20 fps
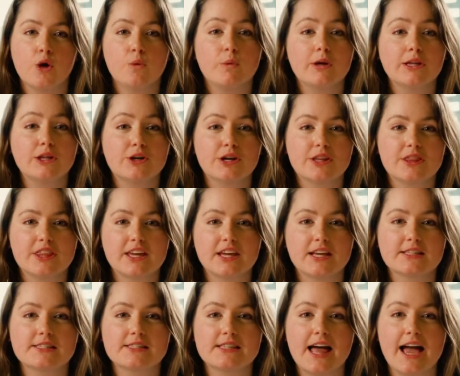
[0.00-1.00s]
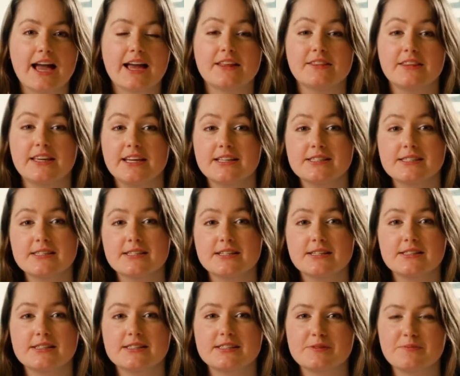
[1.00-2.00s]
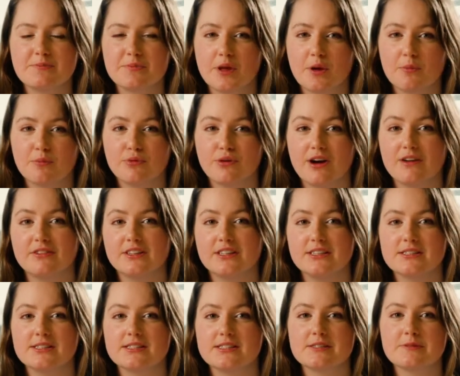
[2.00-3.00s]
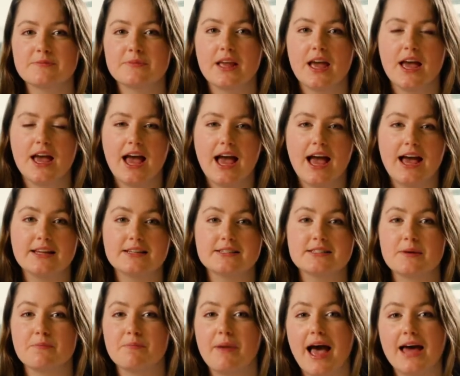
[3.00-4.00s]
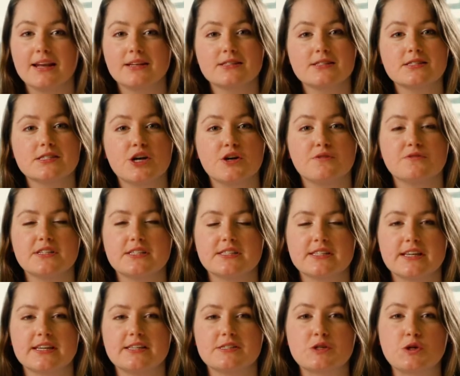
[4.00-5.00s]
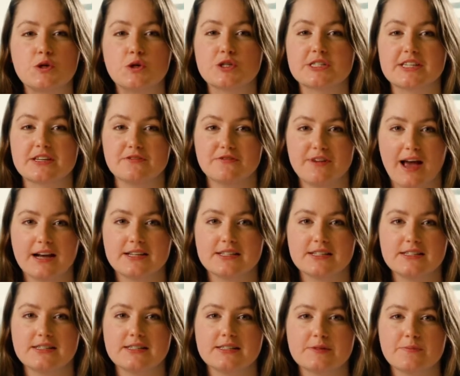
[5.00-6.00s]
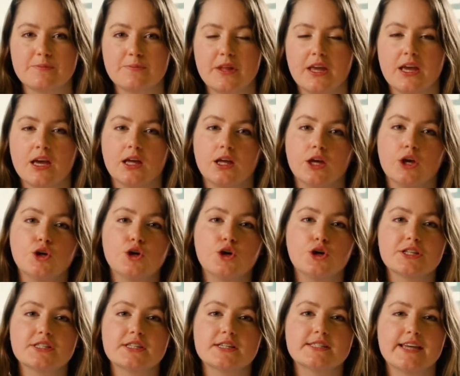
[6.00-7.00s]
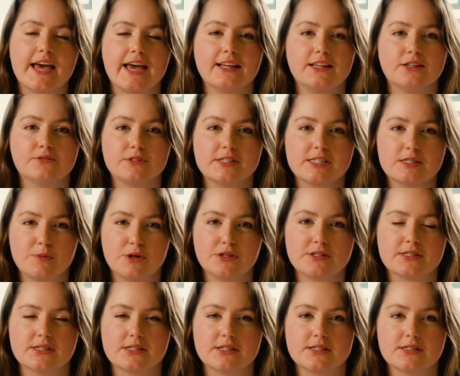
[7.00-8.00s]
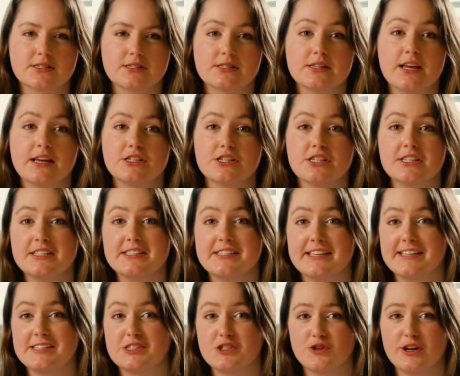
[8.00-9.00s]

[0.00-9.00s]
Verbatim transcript: We look at things like the incidence, prevalence, and patterns of disease-causing factors in order to tailor responses to disease